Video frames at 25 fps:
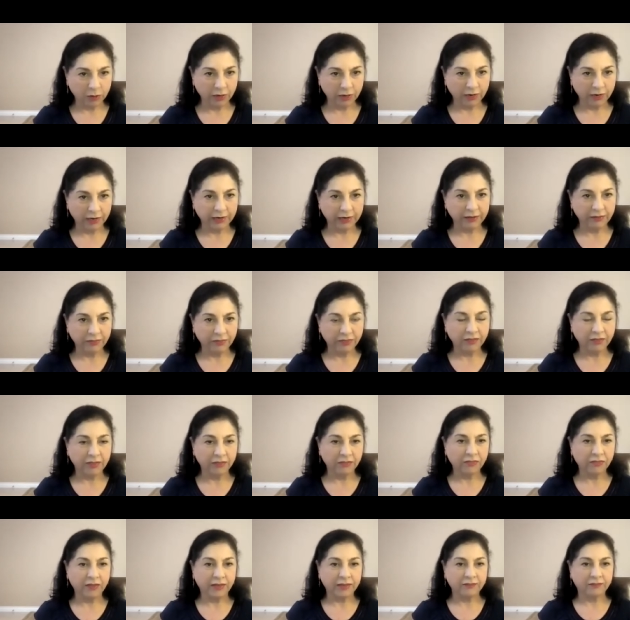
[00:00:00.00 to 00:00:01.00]
And I think
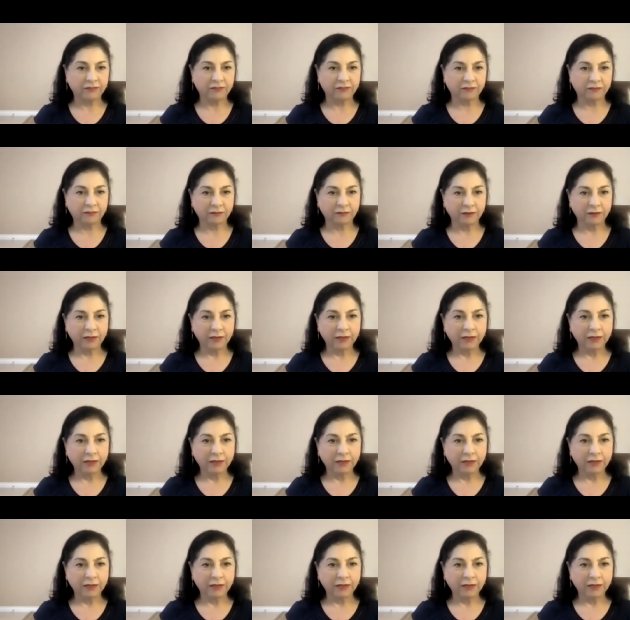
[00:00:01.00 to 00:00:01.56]
that's